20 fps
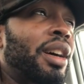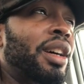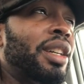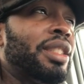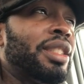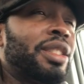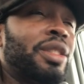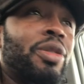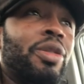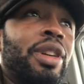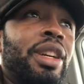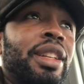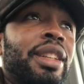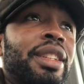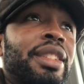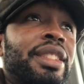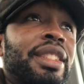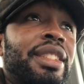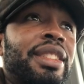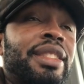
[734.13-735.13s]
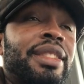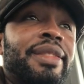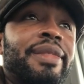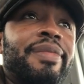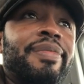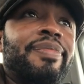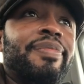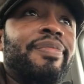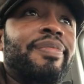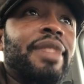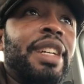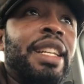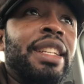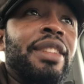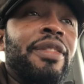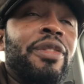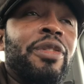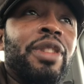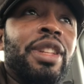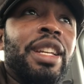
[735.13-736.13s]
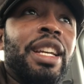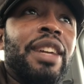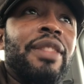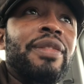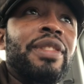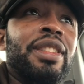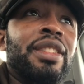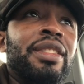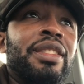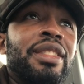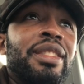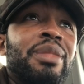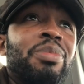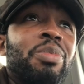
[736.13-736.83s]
just quickly, just I never really have done this,